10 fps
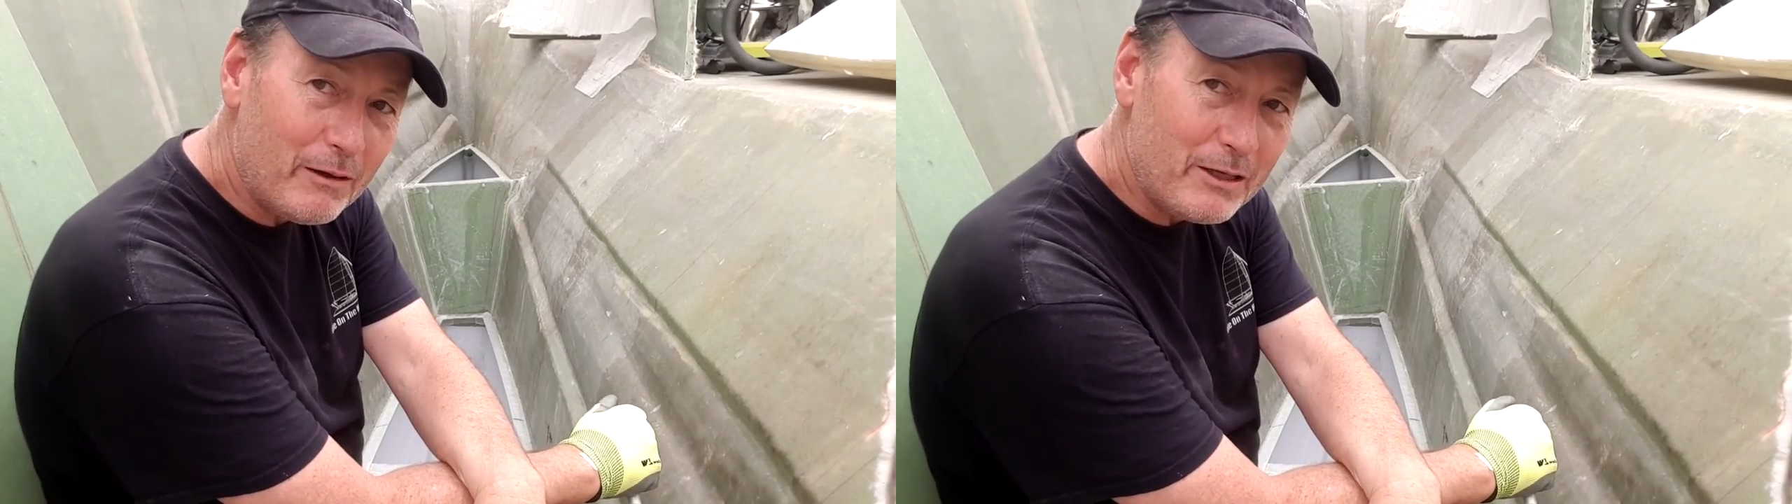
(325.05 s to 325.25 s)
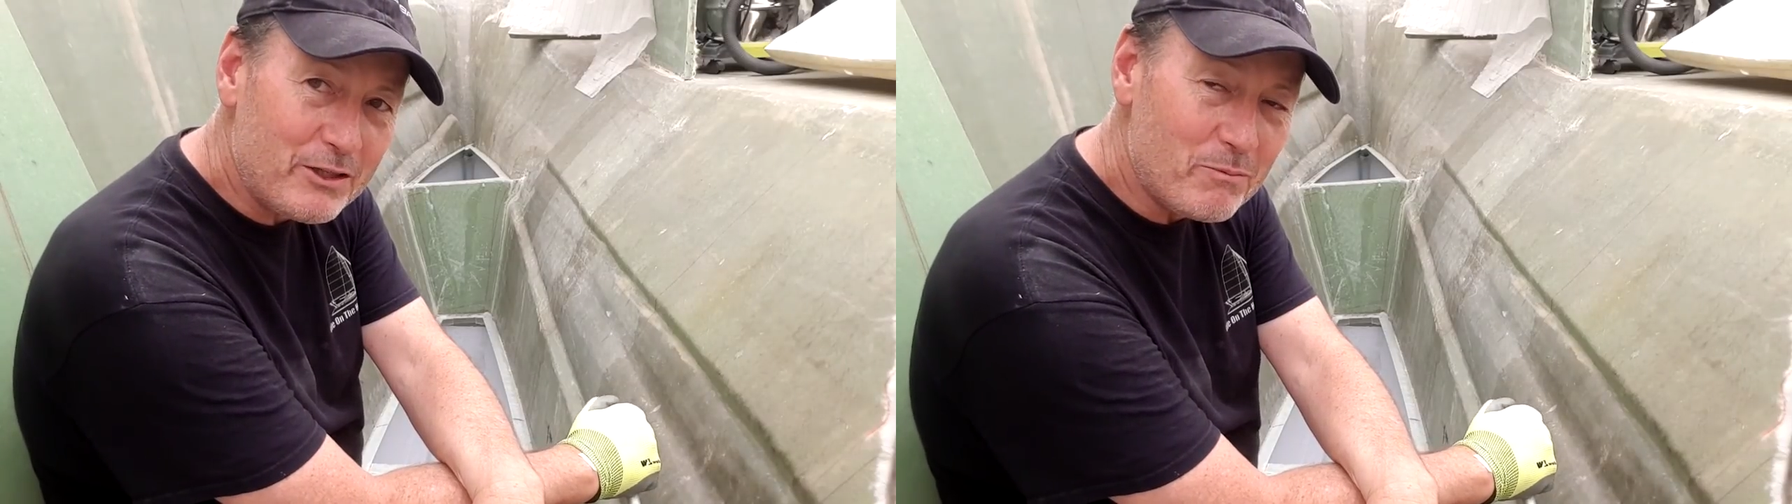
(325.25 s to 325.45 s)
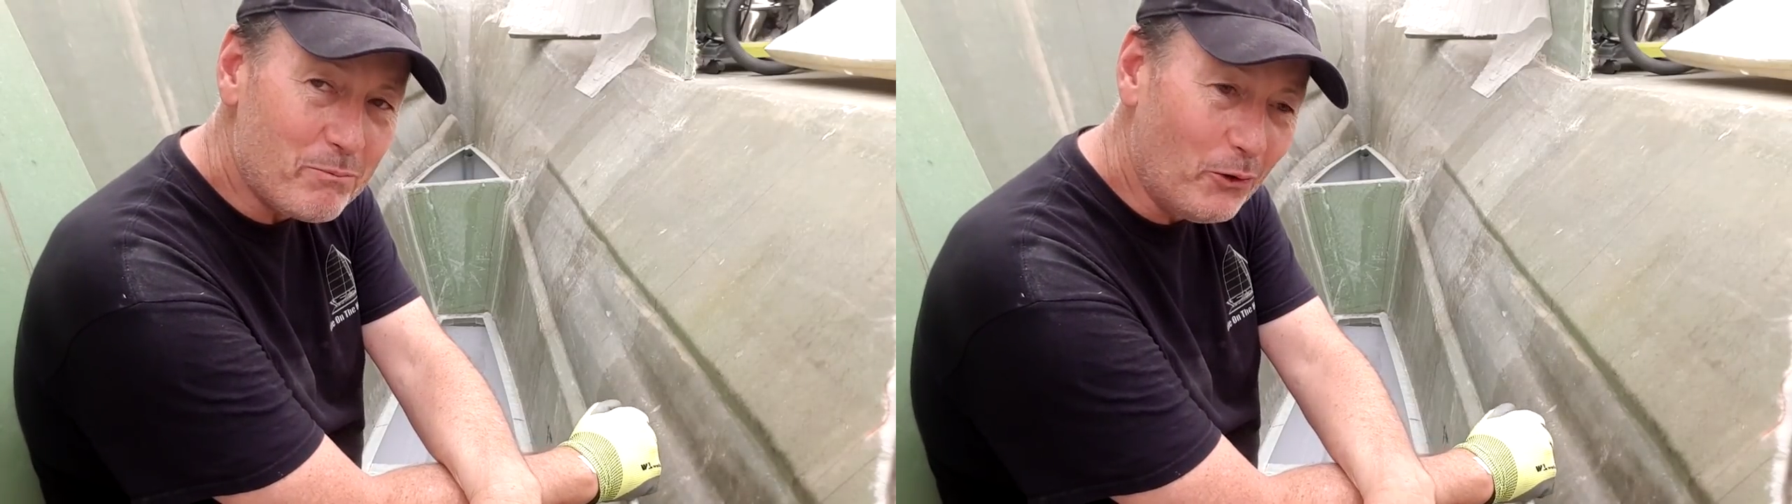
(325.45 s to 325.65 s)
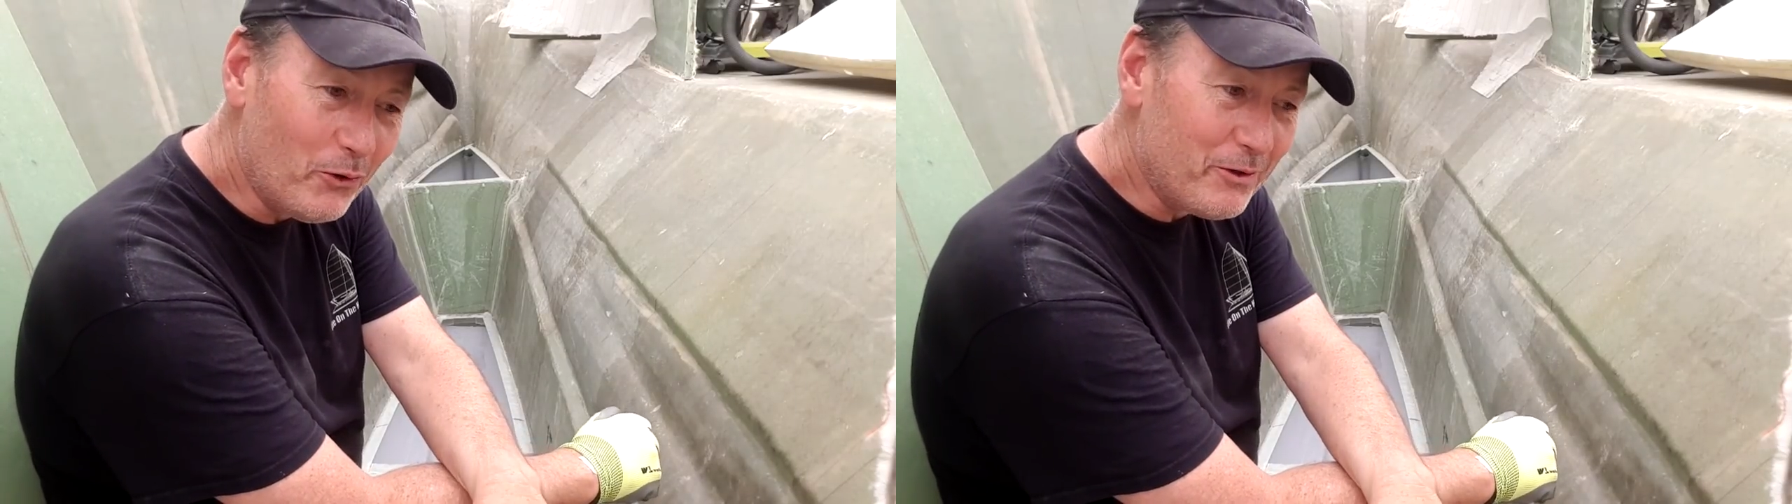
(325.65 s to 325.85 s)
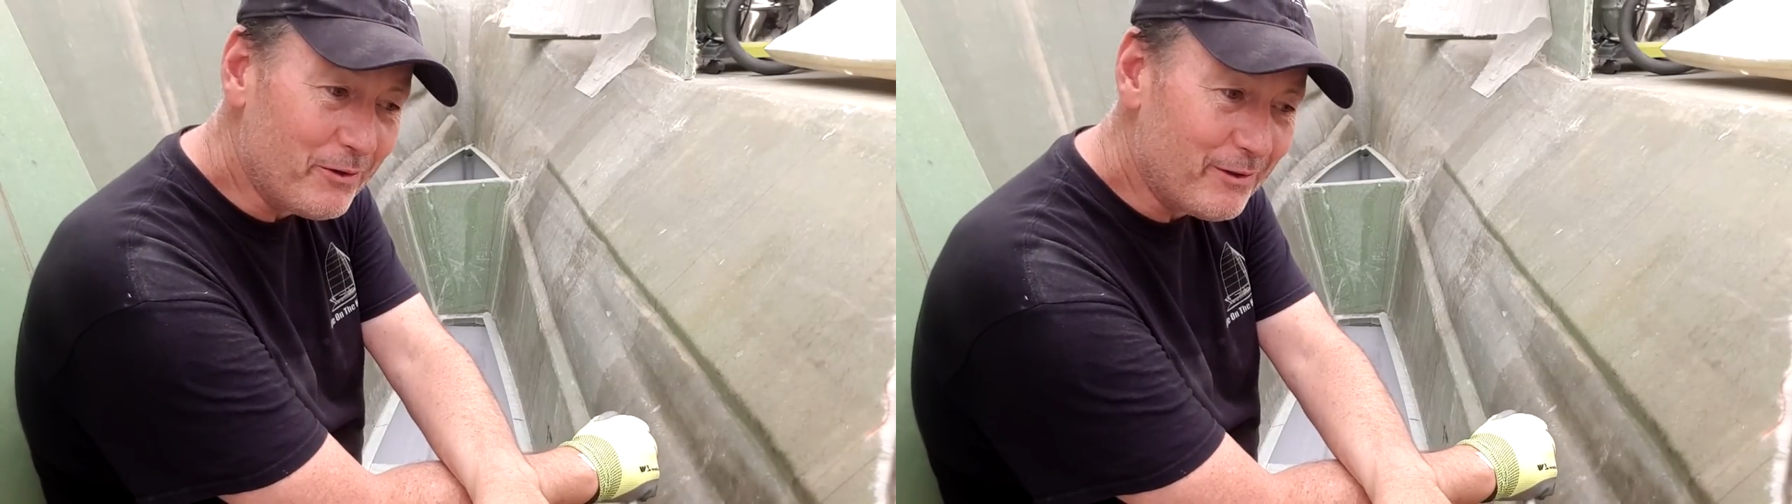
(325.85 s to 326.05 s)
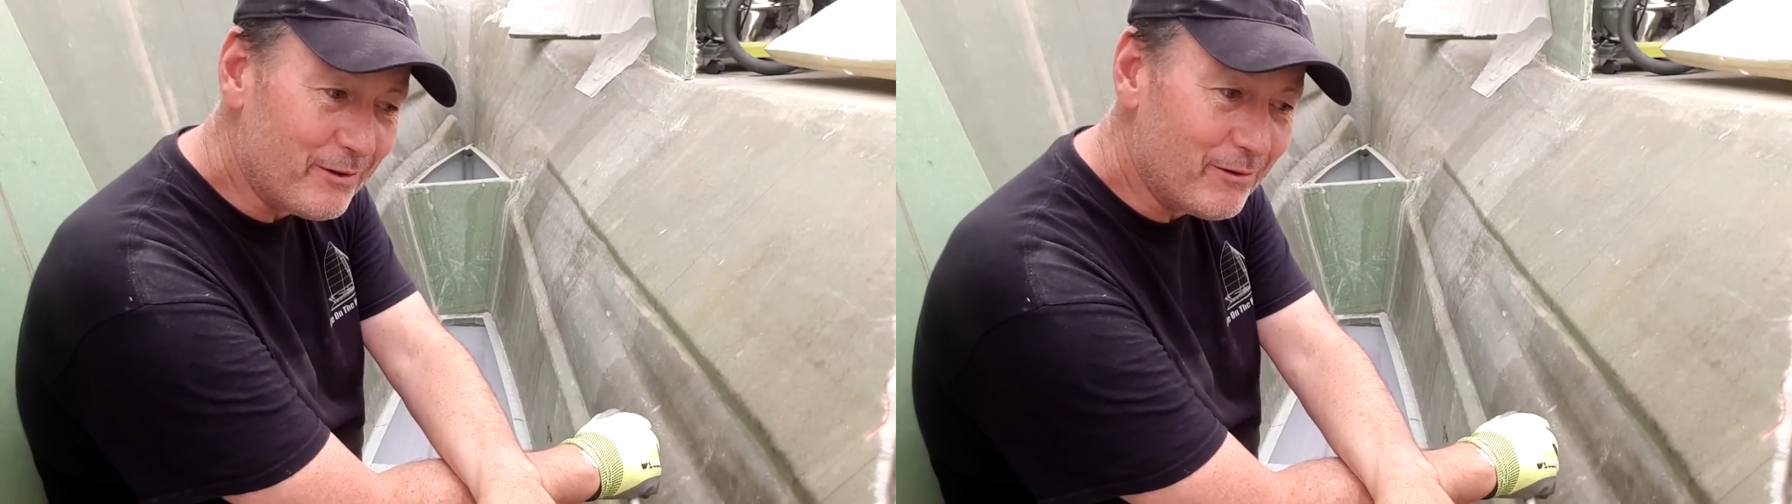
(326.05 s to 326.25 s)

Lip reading: It's important